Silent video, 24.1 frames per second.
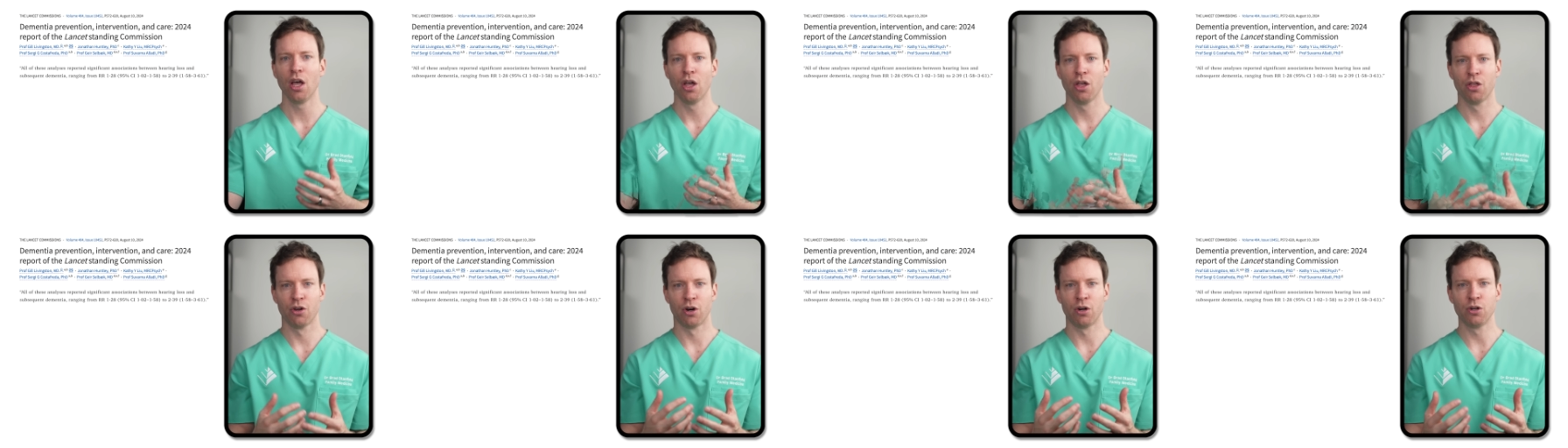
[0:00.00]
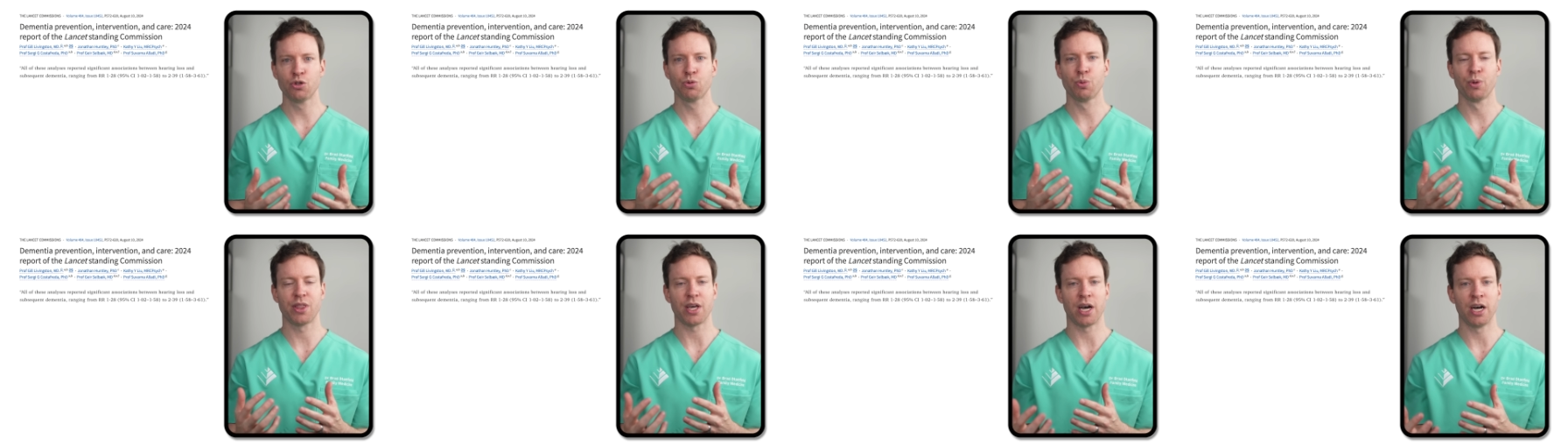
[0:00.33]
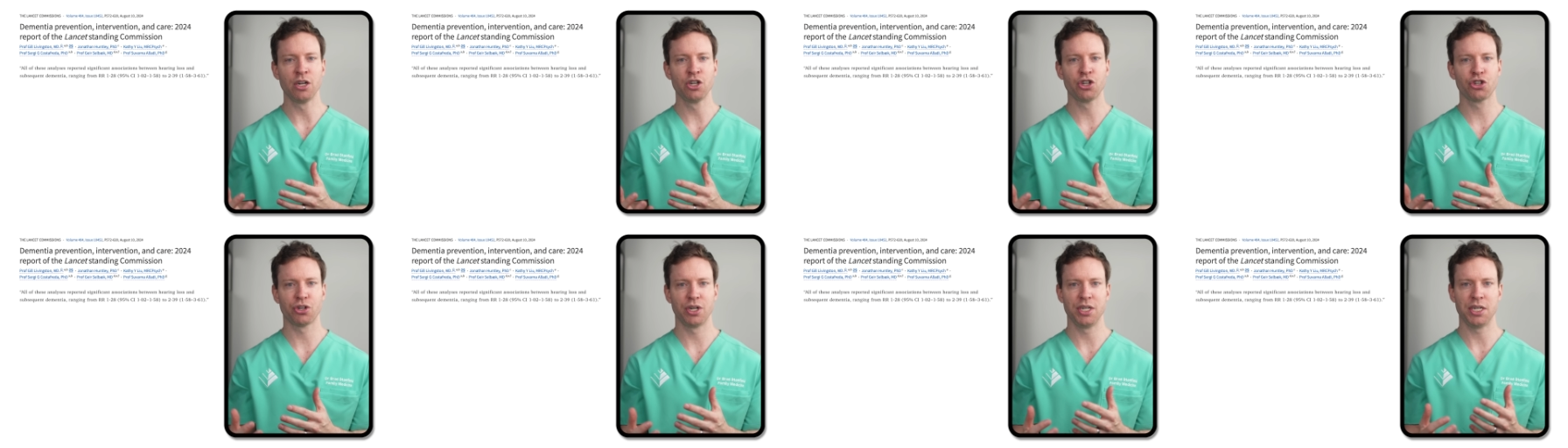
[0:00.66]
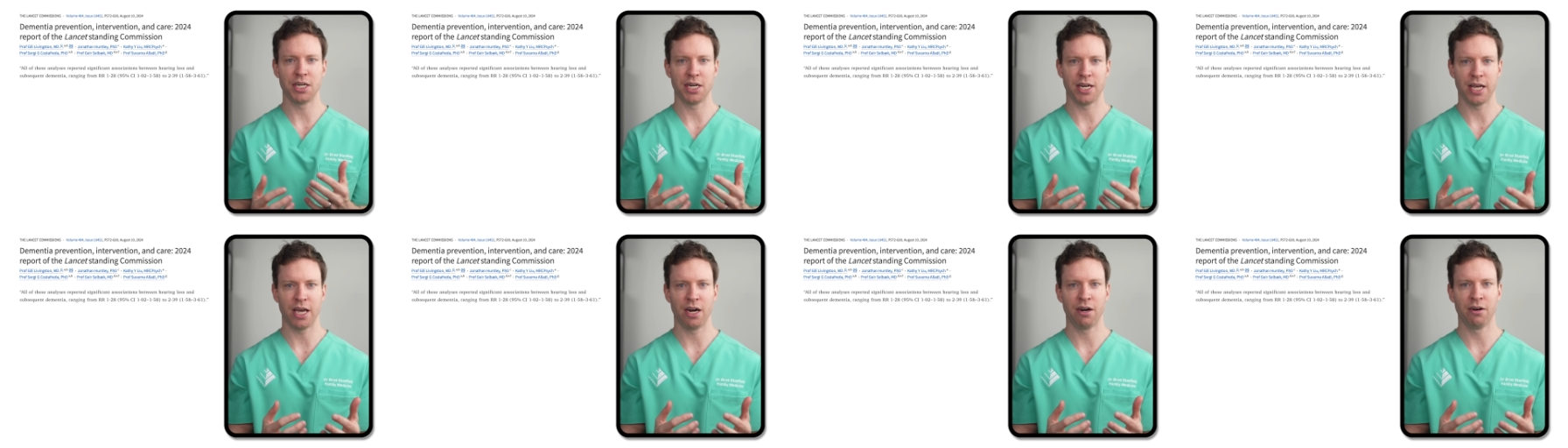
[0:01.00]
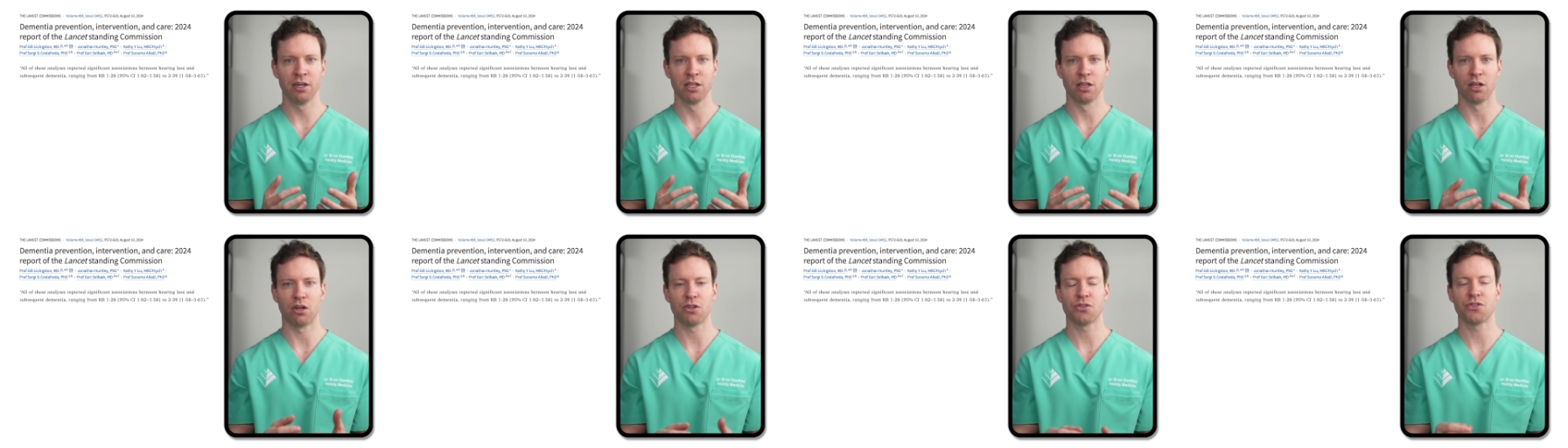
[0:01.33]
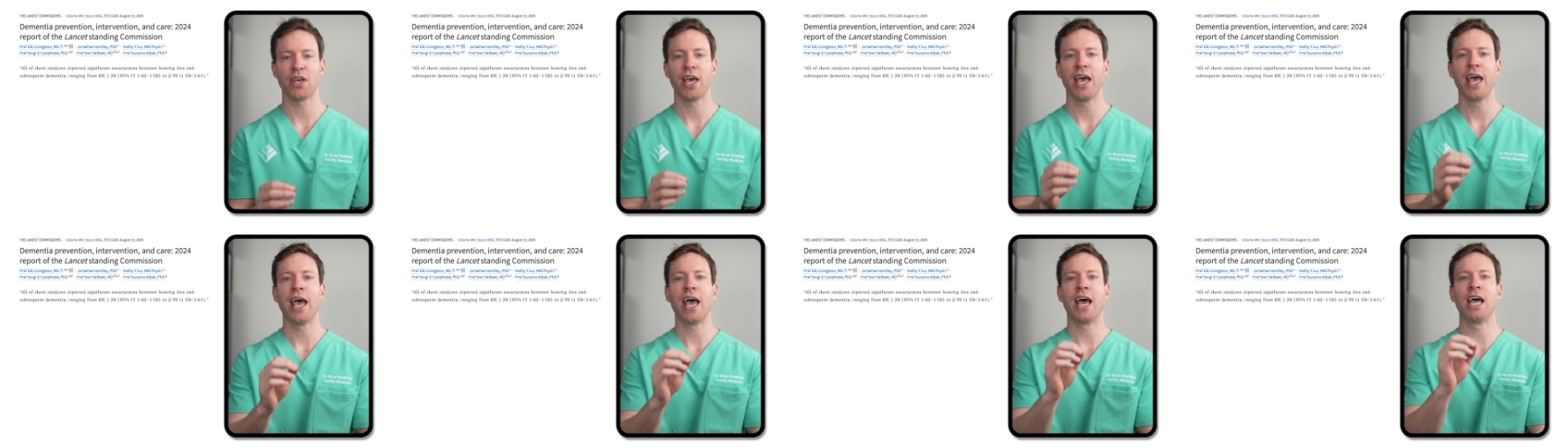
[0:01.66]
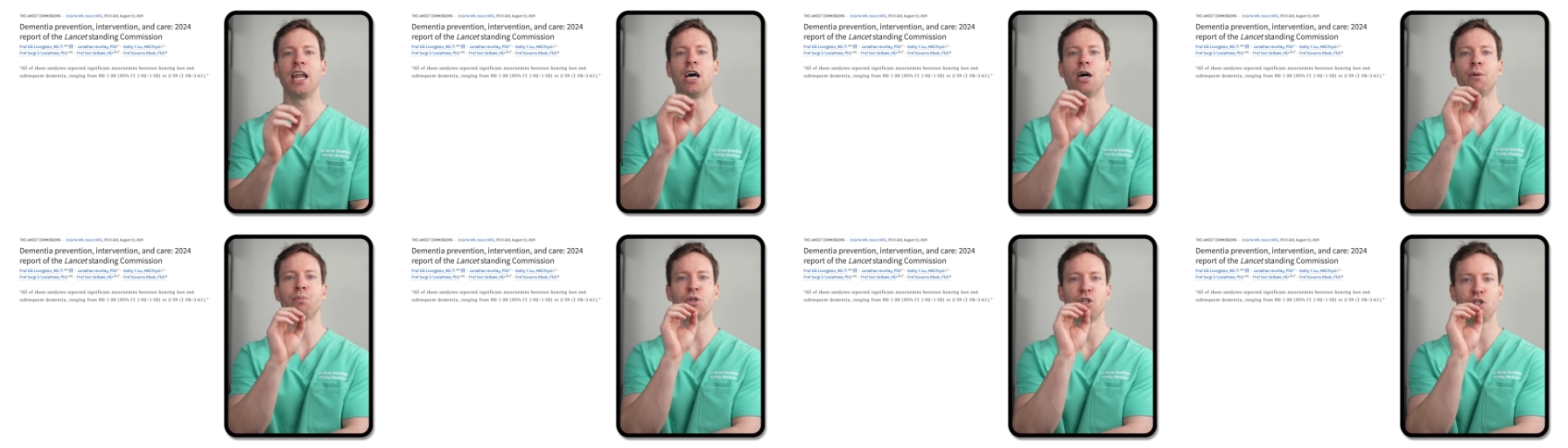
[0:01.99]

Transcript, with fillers: Those with untreated hearing loss had up